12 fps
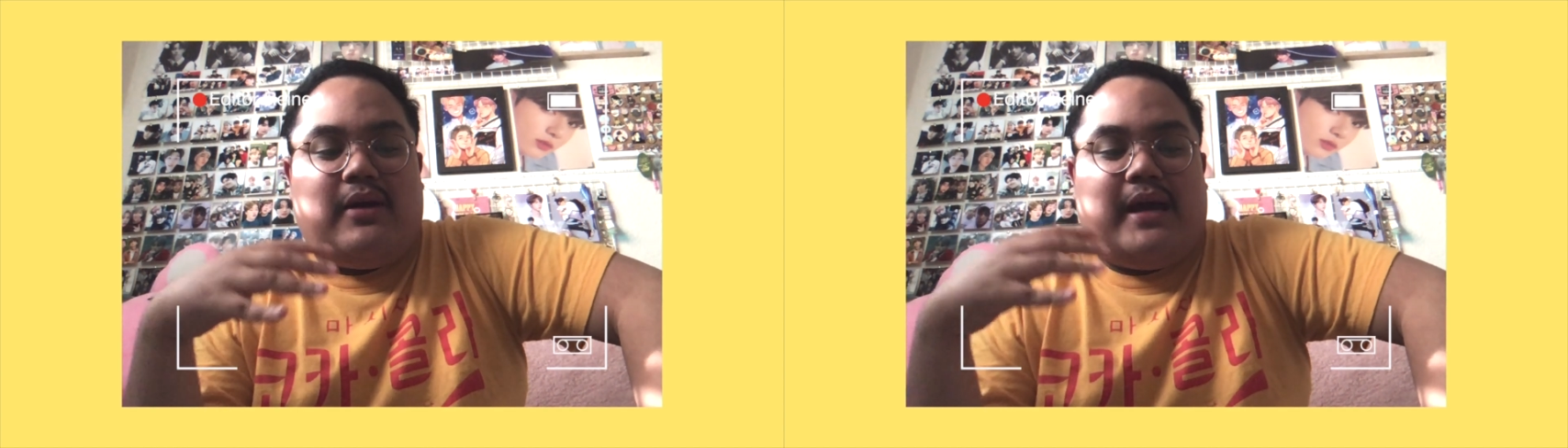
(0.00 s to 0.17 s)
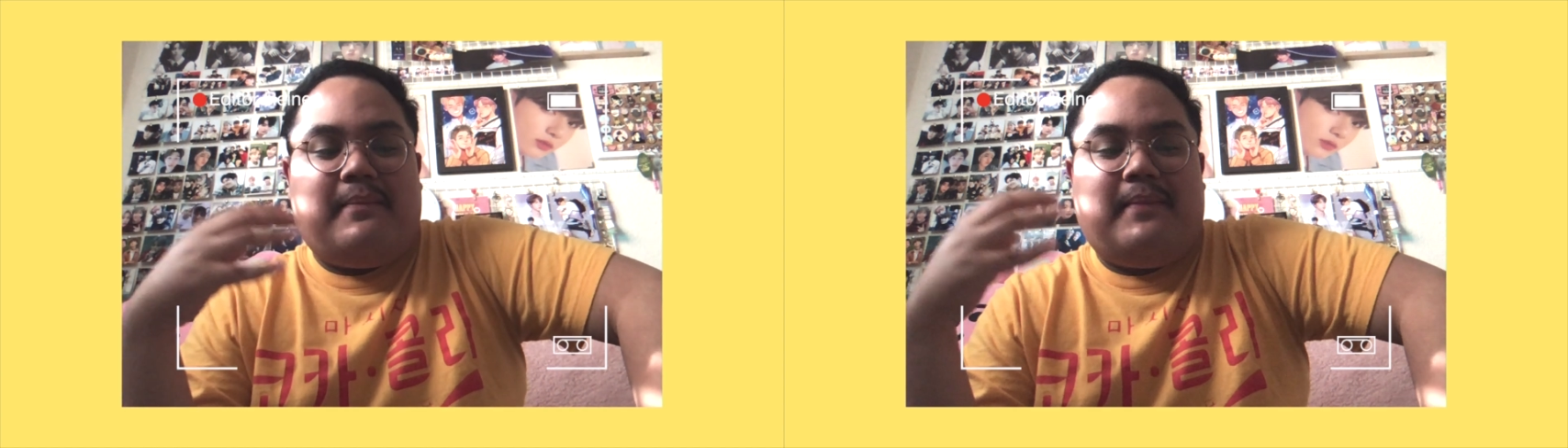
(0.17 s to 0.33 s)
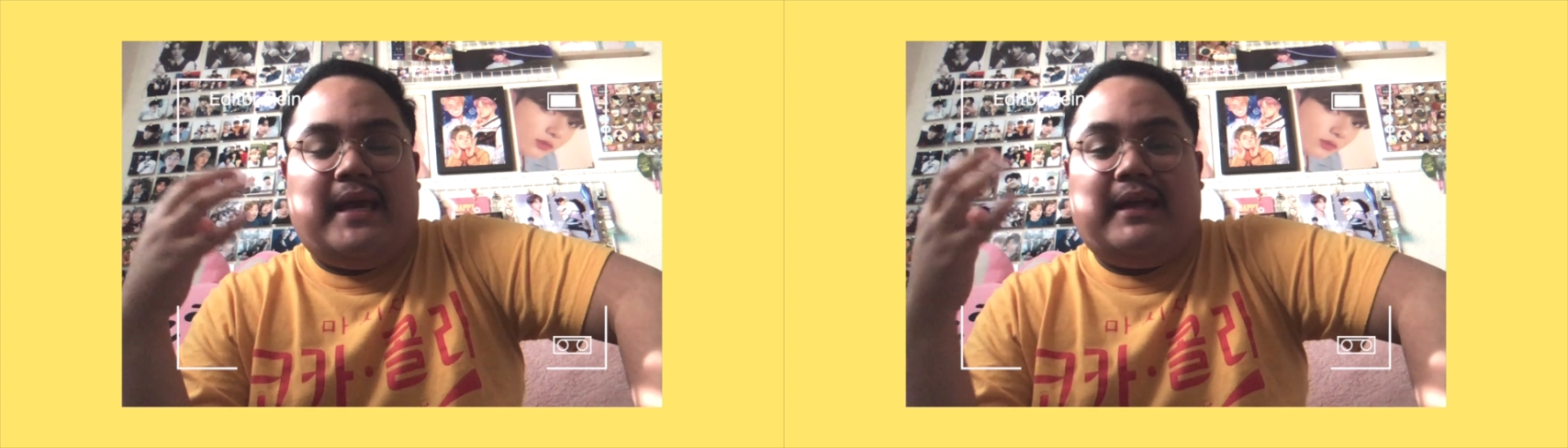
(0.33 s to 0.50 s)
I
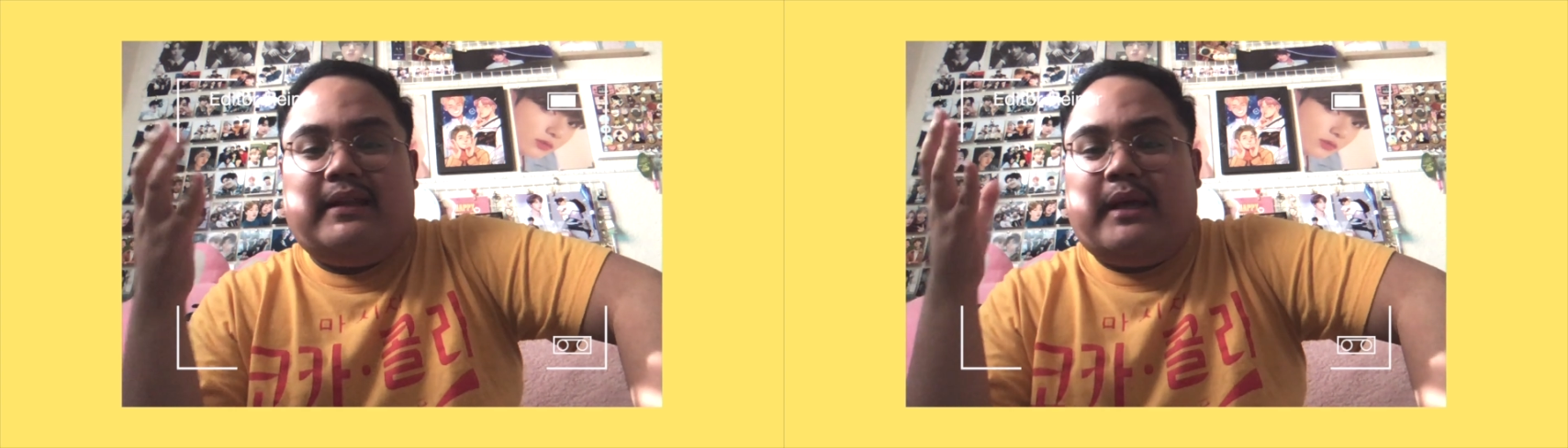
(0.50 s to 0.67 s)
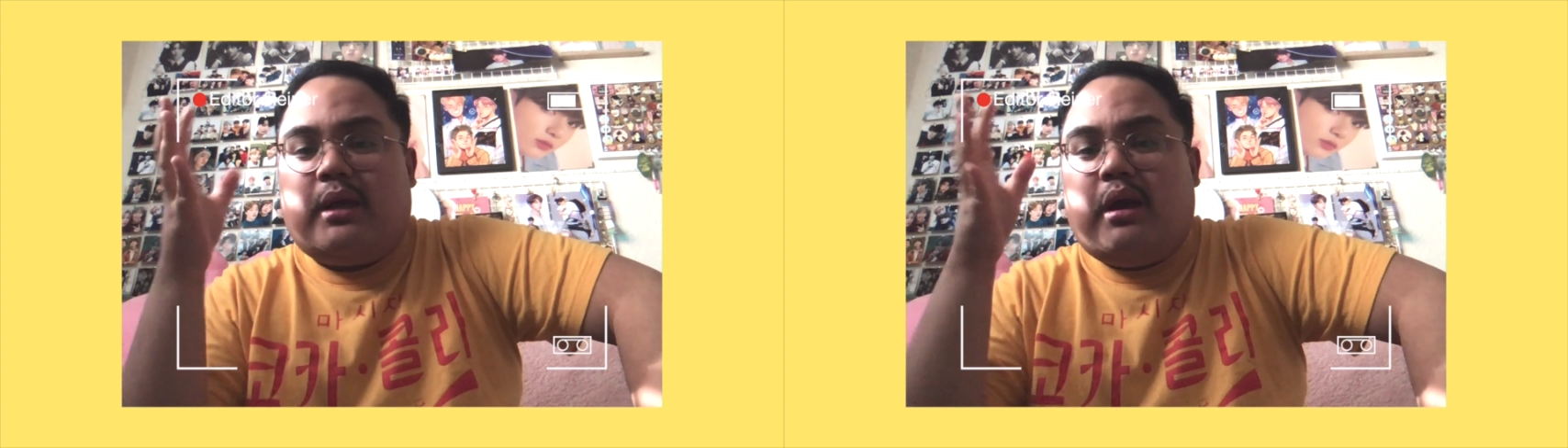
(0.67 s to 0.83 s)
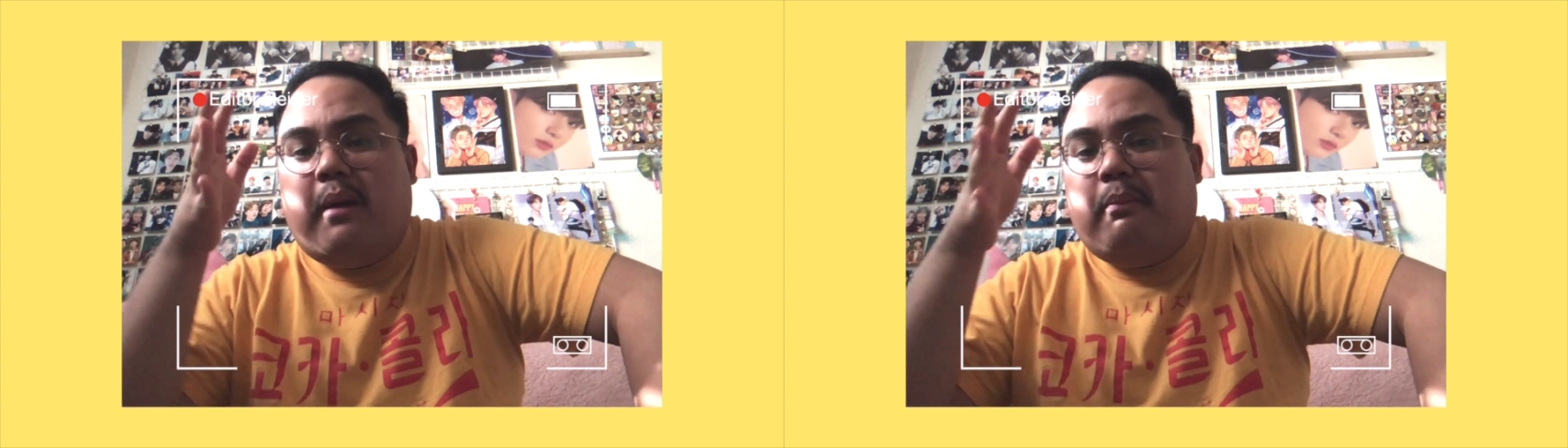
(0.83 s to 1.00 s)
make like
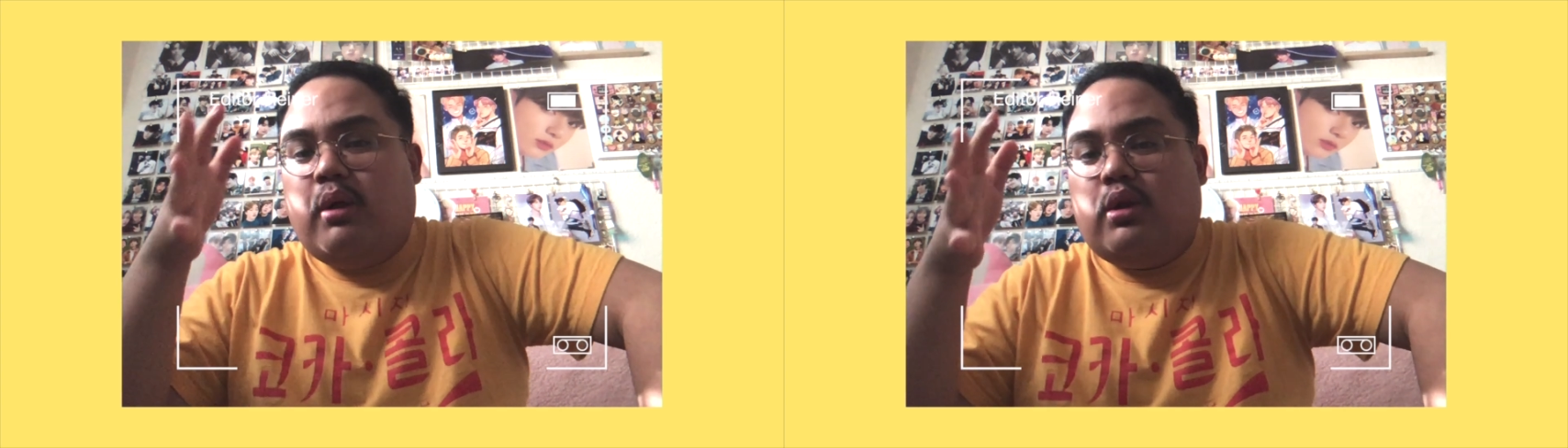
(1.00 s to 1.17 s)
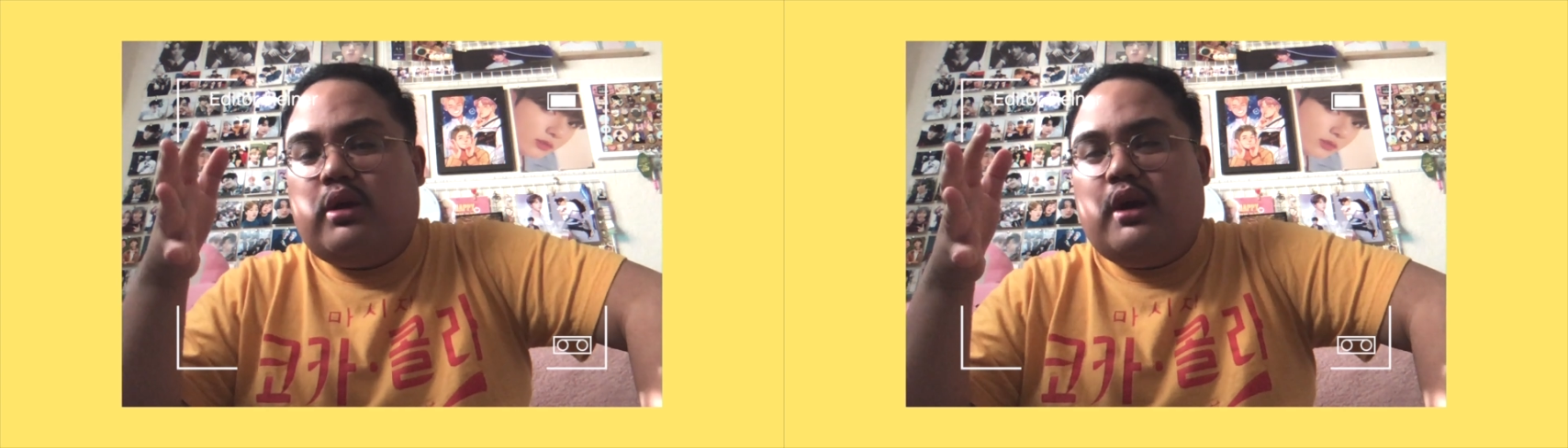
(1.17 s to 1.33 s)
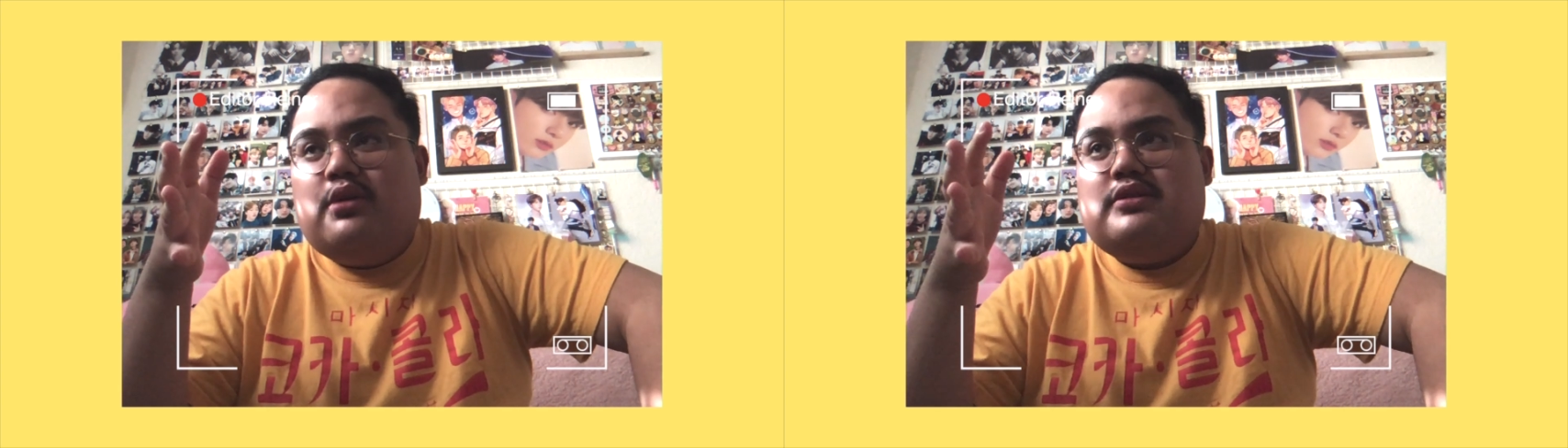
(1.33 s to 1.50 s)

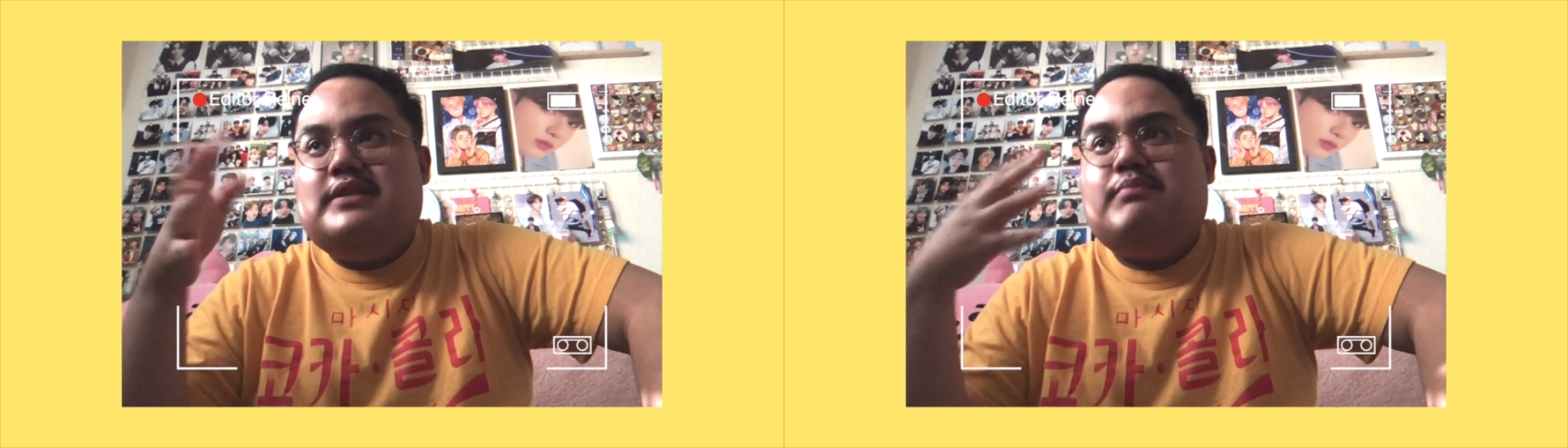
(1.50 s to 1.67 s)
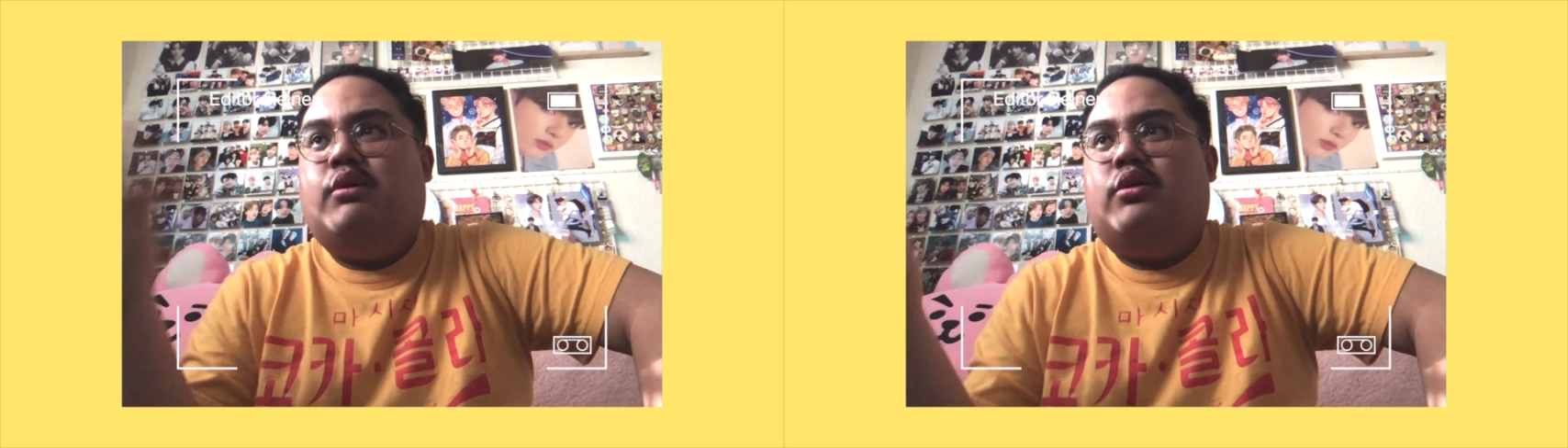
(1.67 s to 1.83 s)
Polcos,